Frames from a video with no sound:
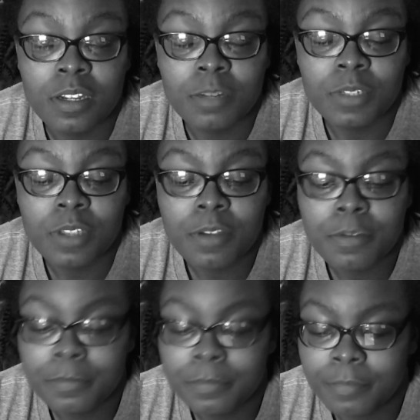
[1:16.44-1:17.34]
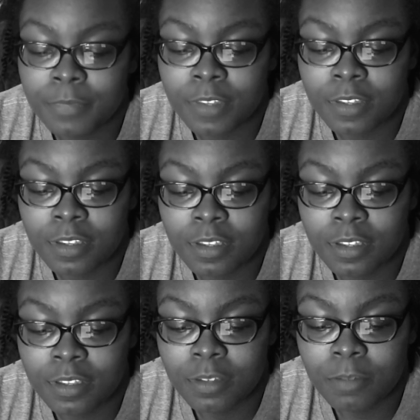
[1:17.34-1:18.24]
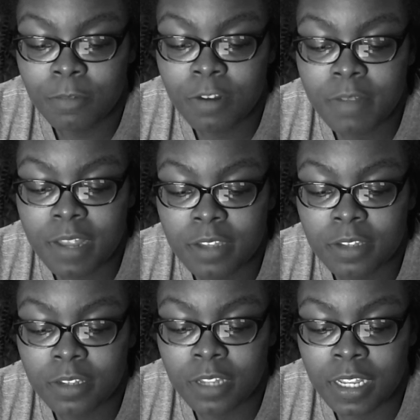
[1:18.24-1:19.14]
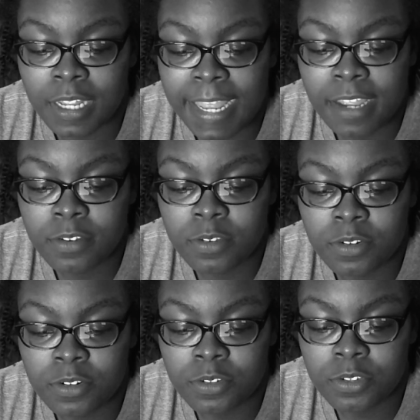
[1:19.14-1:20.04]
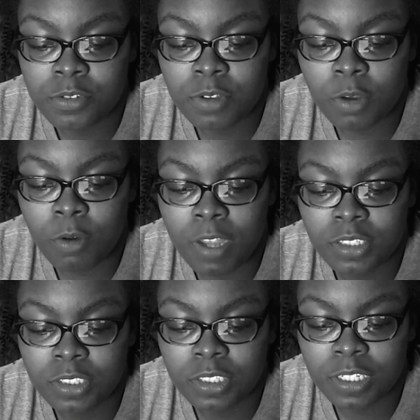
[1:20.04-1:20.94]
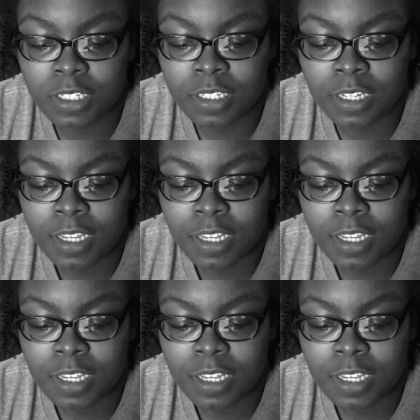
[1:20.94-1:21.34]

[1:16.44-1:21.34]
So one of my answers to a question